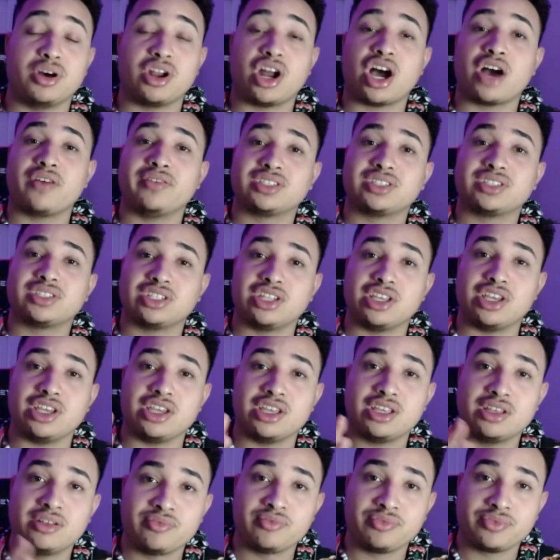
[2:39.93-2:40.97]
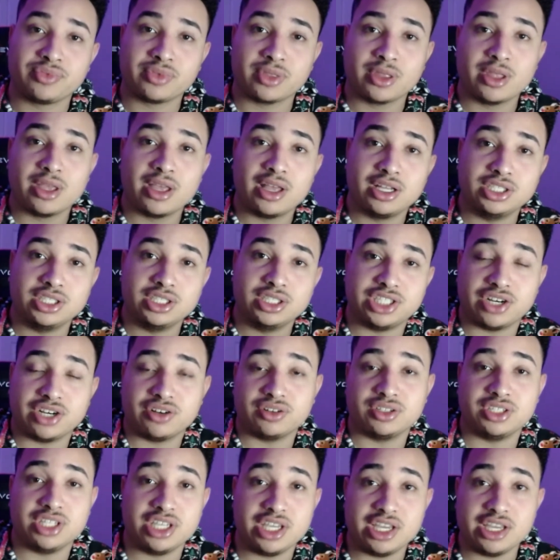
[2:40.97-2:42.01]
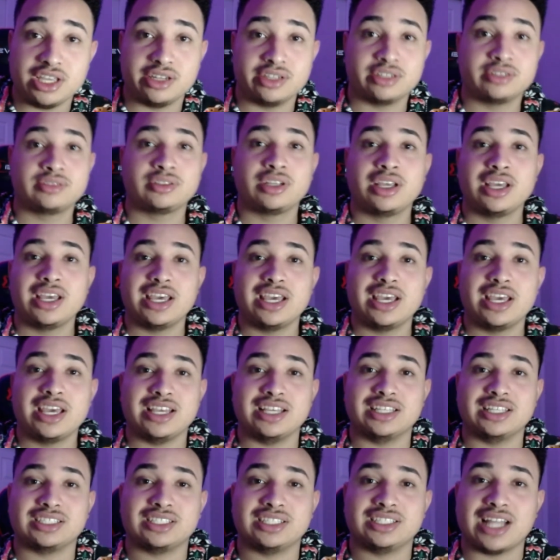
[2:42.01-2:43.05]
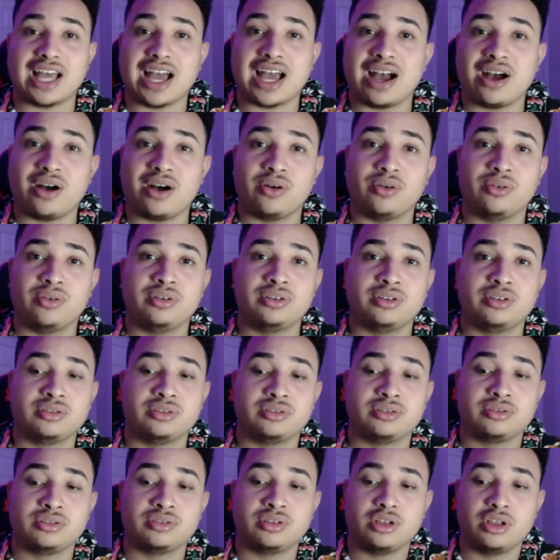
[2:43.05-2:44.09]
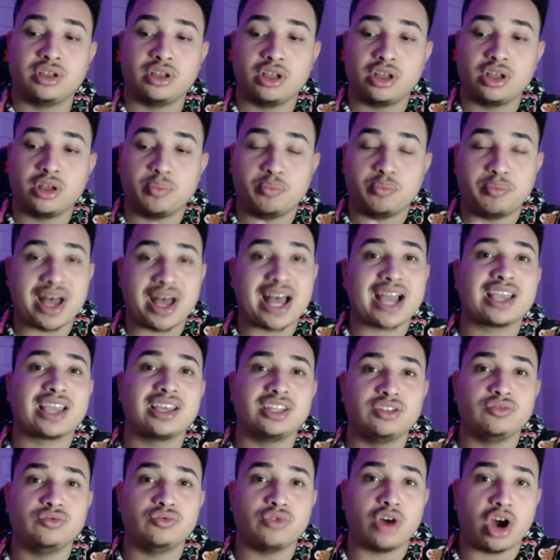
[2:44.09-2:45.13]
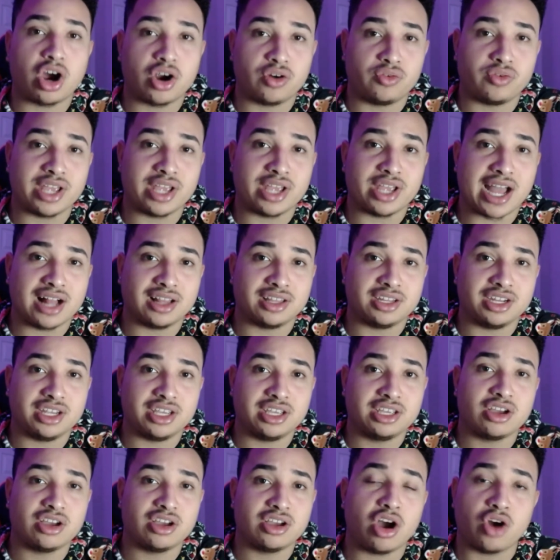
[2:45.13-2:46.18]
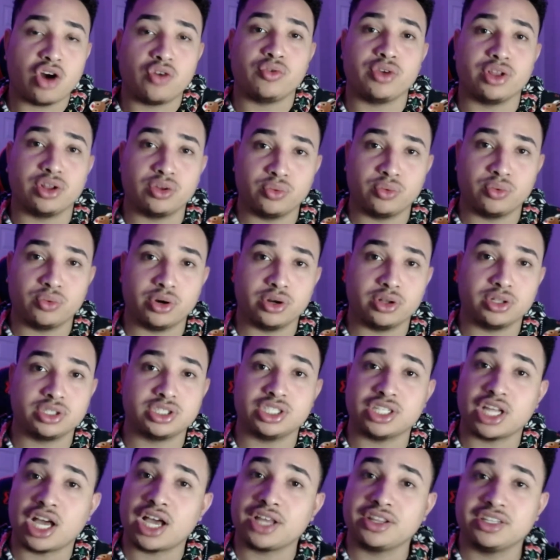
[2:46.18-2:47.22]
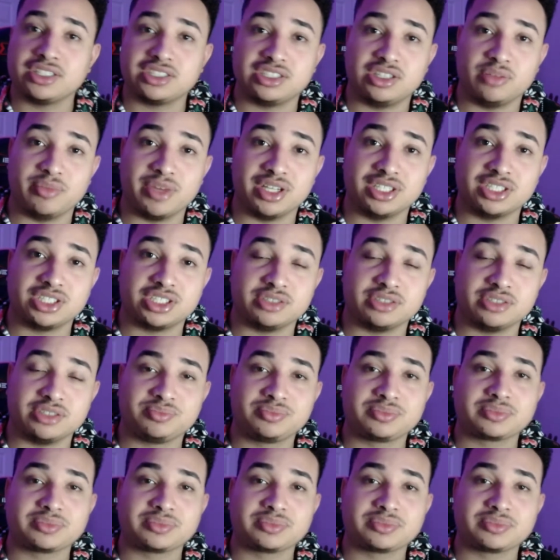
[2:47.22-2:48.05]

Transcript: obviously Geraldine is now back in our reality, our real world, not in this dimension,